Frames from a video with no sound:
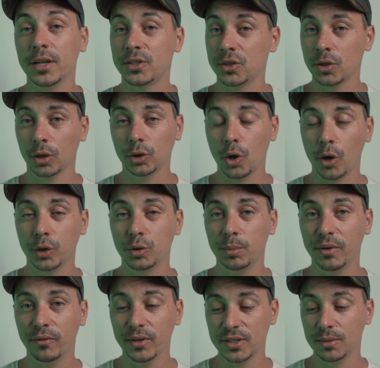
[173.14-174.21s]
It's not going to
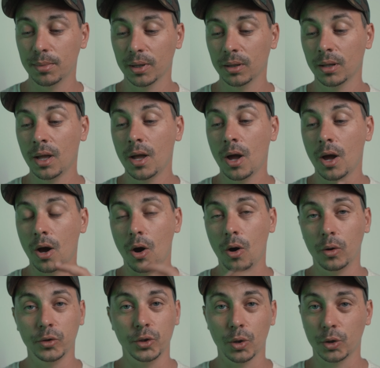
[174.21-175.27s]
be visible
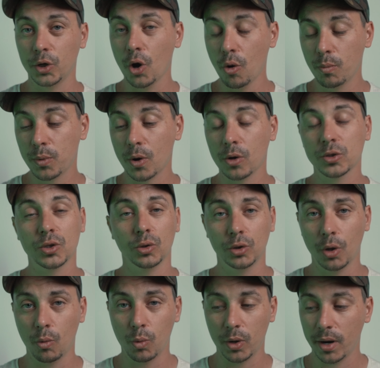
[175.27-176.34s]
on your GoPro, so
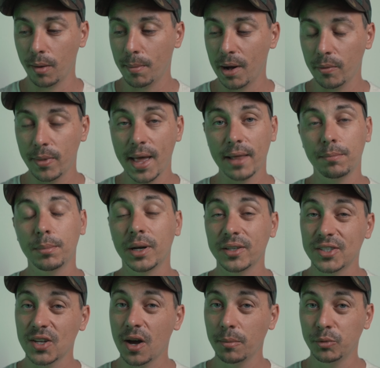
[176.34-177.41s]
don't worry about that, but
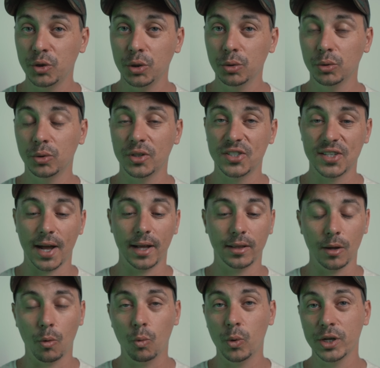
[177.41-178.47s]
it's up to you to
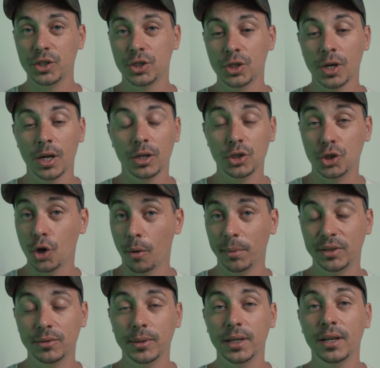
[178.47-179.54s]
decide which
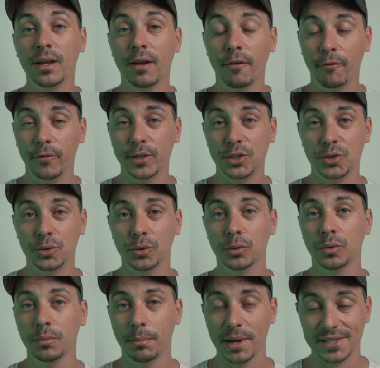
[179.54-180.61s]
geometry fits you
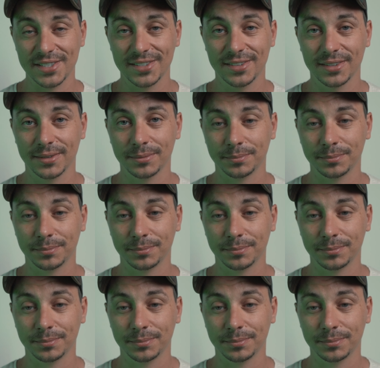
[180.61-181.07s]
best.